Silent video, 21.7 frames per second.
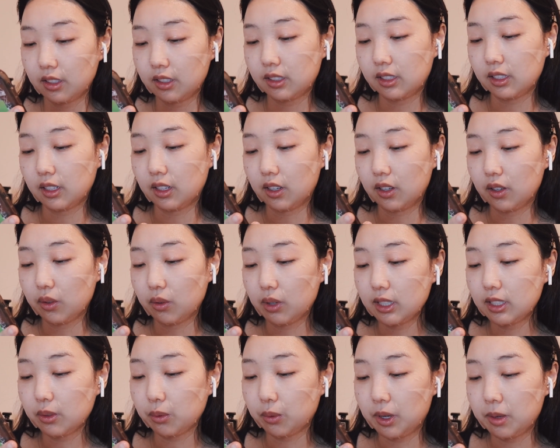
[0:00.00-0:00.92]
So
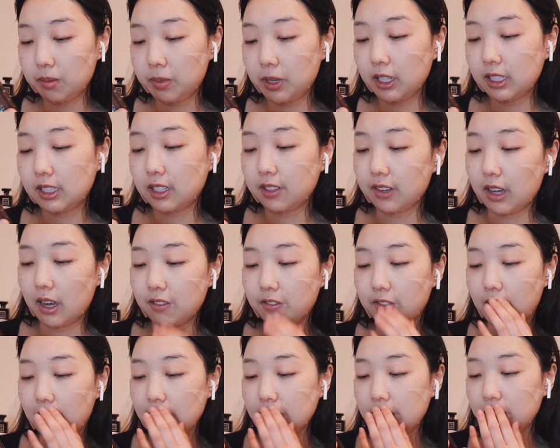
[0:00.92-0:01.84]
what's one piece of
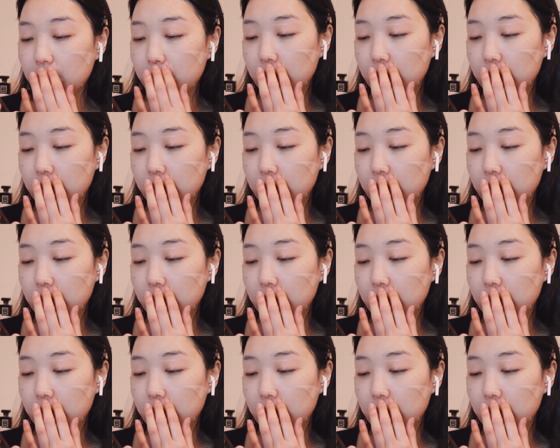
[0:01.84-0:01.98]
advice